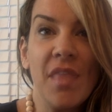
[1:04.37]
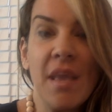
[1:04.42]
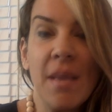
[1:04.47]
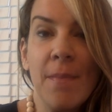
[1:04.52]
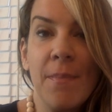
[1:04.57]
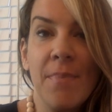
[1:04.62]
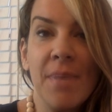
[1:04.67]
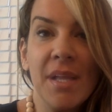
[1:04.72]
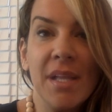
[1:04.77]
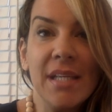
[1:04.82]
the
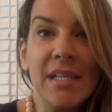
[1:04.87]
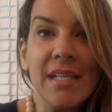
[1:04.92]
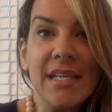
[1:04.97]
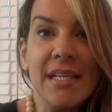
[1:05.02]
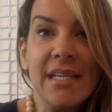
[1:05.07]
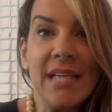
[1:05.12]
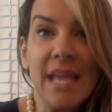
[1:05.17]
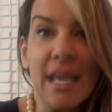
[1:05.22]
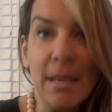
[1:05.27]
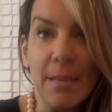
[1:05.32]

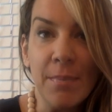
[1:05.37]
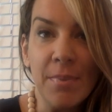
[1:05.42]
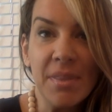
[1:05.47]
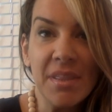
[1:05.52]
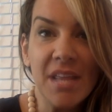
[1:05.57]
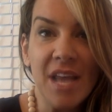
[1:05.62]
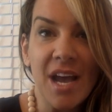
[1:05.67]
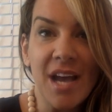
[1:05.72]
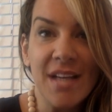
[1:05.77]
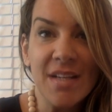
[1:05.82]
ability to
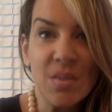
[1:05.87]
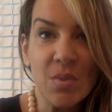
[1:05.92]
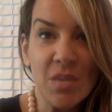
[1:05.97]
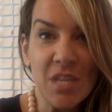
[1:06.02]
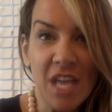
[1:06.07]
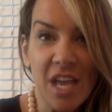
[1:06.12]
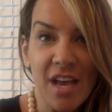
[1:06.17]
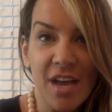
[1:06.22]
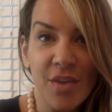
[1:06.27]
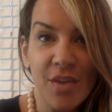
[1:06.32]
empathize
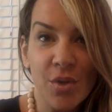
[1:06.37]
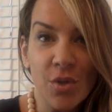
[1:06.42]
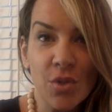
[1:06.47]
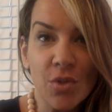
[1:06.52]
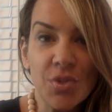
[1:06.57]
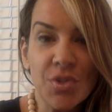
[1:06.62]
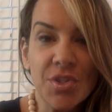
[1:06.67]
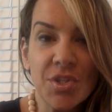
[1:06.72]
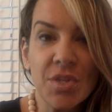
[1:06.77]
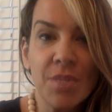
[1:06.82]
with
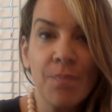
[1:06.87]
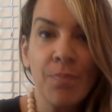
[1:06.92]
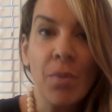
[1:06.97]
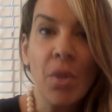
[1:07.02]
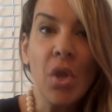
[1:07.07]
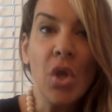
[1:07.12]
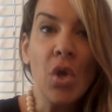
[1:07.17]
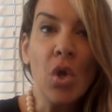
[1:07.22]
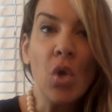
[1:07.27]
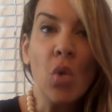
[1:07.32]
others,
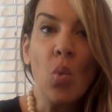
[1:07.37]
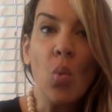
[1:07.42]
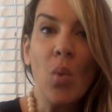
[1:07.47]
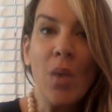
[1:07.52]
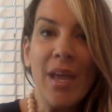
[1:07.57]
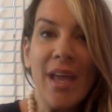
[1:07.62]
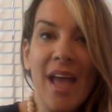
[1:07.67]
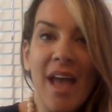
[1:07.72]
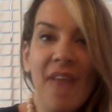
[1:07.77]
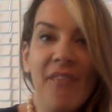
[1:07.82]

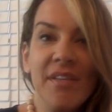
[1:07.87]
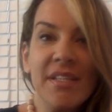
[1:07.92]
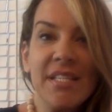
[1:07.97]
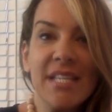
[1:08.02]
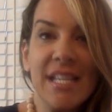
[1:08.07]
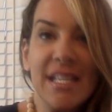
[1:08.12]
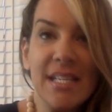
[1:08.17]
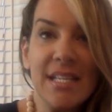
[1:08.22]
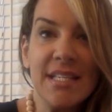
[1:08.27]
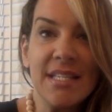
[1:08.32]
we have a
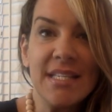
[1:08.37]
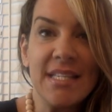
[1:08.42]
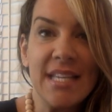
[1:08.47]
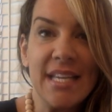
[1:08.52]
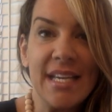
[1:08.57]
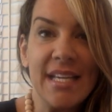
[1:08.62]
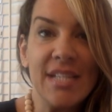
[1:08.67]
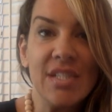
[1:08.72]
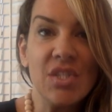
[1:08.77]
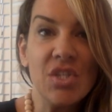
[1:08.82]

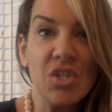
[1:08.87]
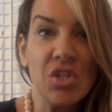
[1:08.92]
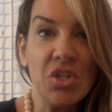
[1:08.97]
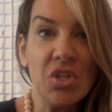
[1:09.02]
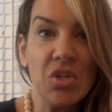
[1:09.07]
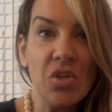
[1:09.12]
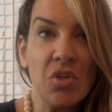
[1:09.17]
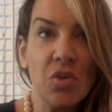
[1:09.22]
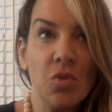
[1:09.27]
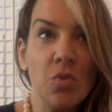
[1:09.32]
tendency
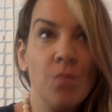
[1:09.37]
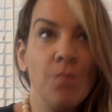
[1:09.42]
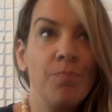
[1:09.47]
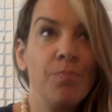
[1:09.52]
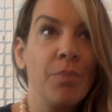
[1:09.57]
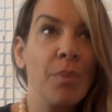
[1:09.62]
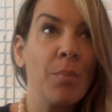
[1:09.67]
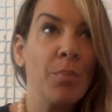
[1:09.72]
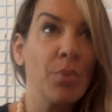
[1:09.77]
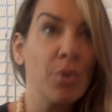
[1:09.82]
to
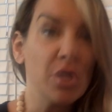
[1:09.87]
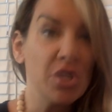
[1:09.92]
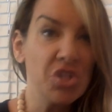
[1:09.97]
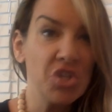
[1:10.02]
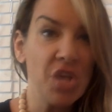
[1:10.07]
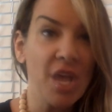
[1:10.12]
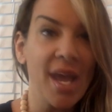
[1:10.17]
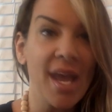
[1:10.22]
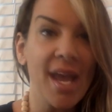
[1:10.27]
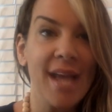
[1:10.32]

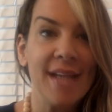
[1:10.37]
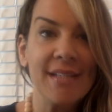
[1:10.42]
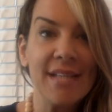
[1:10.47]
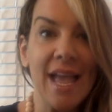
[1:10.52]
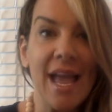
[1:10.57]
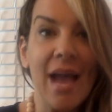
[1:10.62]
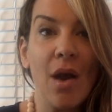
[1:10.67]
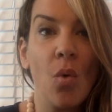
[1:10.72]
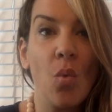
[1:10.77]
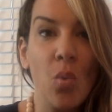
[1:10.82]
project
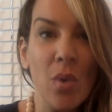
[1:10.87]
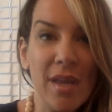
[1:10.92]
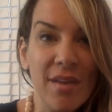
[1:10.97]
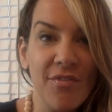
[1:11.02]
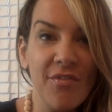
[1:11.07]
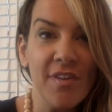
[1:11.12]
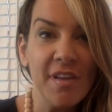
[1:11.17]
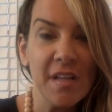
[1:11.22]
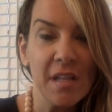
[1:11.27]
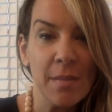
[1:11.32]
how
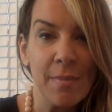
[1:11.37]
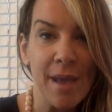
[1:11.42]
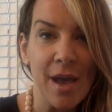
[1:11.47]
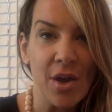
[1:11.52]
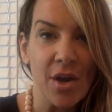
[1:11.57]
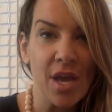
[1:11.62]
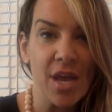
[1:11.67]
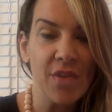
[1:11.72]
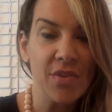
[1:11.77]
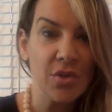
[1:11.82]
we feel
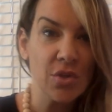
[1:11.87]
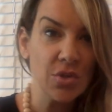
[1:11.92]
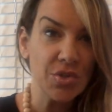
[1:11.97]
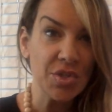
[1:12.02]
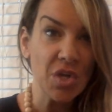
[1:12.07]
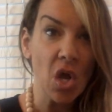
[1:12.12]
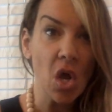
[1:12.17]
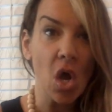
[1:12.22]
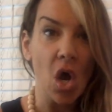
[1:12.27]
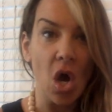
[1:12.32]
about
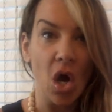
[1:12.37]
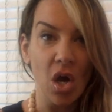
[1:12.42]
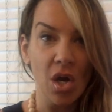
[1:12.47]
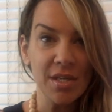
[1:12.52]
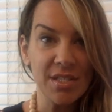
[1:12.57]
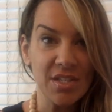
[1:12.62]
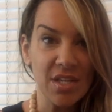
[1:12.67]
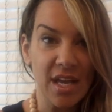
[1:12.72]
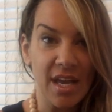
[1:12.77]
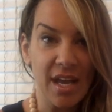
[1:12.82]
others
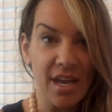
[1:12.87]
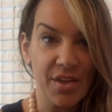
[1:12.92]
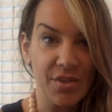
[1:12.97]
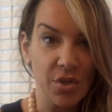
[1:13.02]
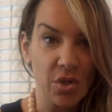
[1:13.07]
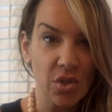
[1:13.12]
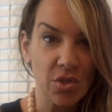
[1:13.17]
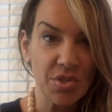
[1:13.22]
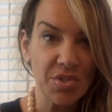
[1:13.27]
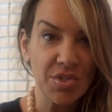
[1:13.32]
onto
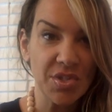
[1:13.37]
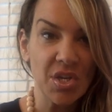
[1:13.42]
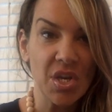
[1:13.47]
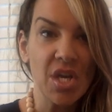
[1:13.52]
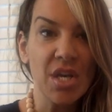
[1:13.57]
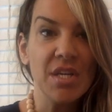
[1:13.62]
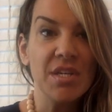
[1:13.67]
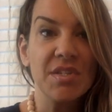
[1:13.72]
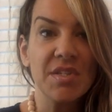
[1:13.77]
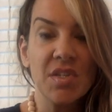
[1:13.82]
others.
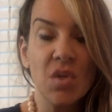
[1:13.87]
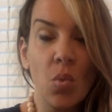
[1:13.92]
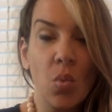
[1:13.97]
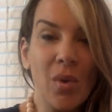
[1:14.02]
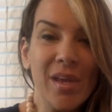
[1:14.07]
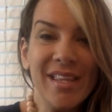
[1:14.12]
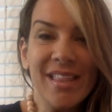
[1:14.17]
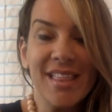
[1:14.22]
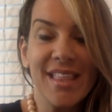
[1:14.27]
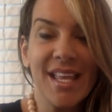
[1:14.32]
So
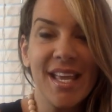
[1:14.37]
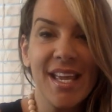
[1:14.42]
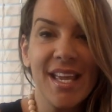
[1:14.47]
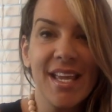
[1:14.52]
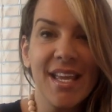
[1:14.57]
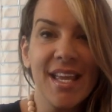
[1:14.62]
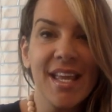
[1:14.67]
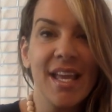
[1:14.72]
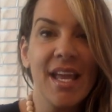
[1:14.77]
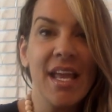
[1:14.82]
we
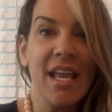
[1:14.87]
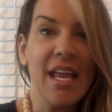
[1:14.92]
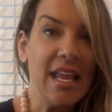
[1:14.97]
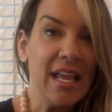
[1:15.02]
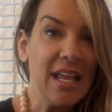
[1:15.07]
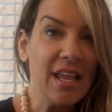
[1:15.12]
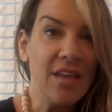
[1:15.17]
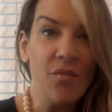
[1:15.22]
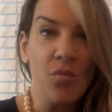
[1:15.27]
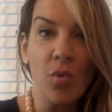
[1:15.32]
think
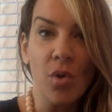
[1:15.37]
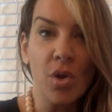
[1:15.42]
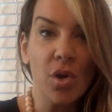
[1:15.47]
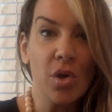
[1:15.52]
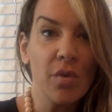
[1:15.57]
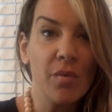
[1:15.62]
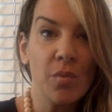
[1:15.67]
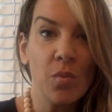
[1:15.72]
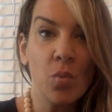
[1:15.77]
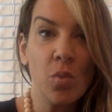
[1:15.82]
if
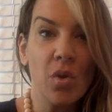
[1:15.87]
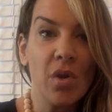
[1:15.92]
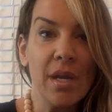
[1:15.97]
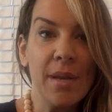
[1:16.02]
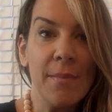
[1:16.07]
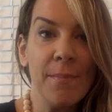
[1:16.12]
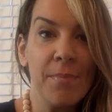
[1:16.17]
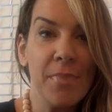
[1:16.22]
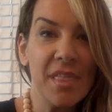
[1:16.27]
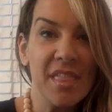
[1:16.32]
we're we're
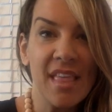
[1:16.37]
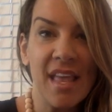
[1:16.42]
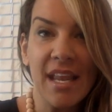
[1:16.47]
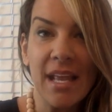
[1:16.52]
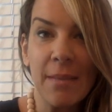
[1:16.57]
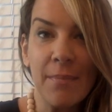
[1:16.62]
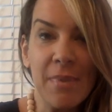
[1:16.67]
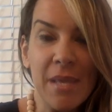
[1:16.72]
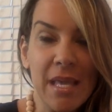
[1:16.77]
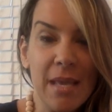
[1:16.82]

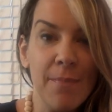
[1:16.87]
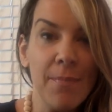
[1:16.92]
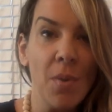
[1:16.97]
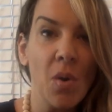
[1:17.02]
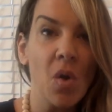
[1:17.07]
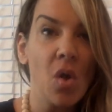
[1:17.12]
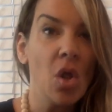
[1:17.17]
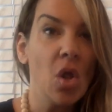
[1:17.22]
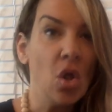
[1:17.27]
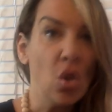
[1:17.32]
empathetic
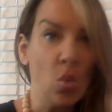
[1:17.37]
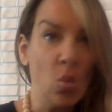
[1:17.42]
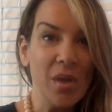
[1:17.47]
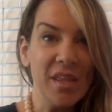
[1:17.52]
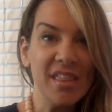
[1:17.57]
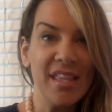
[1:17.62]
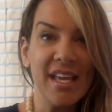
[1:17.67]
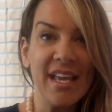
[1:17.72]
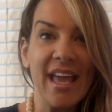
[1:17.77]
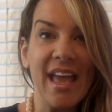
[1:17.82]
people, we
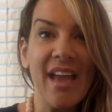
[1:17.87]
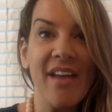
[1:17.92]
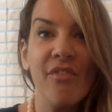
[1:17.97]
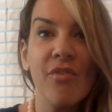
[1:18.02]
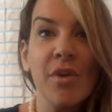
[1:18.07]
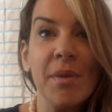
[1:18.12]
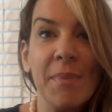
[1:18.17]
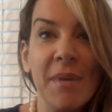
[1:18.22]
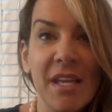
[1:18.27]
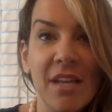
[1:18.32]
think
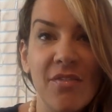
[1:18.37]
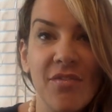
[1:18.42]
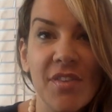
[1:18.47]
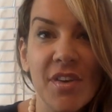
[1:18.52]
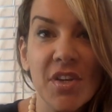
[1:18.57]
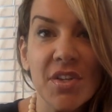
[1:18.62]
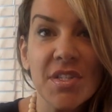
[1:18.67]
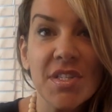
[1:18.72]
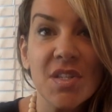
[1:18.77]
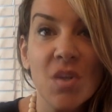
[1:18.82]
everybody
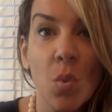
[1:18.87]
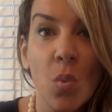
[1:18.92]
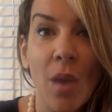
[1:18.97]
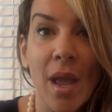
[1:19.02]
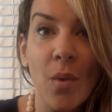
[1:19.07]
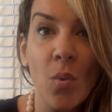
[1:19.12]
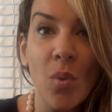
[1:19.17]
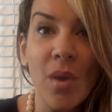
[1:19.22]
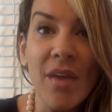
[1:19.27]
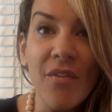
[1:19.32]
feels the
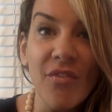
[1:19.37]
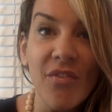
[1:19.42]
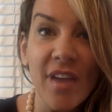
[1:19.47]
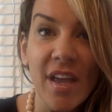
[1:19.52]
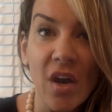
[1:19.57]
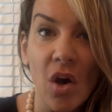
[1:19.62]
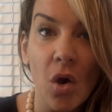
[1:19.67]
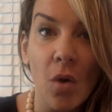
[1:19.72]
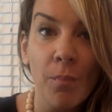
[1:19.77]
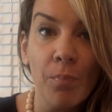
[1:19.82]
way we
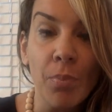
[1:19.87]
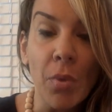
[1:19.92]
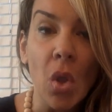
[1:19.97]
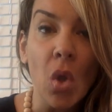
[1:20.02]
feel.